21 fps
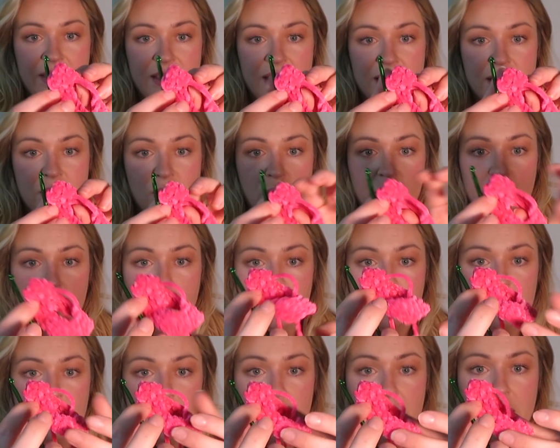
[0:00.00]
these will
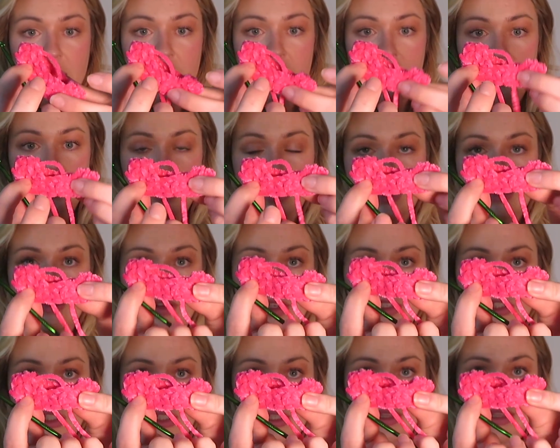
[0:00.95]
be
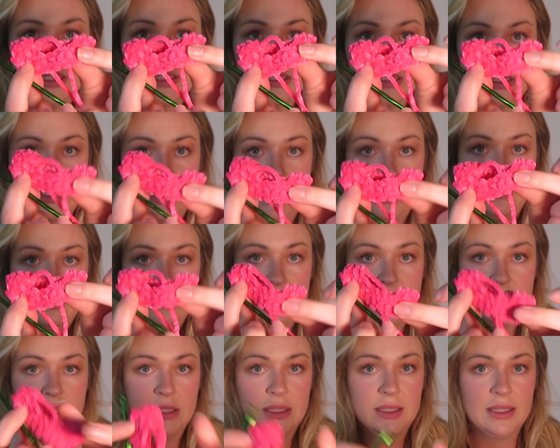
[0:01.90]
eventually the
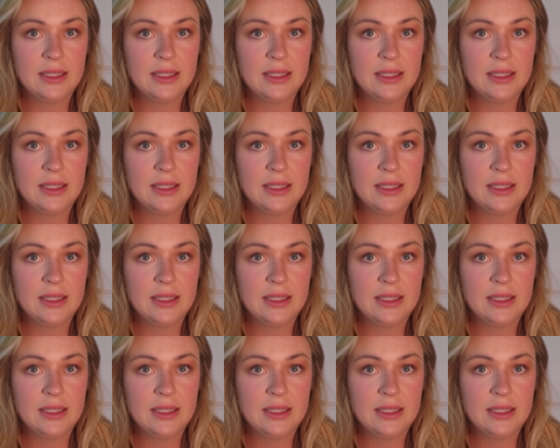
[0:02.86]
sleeves.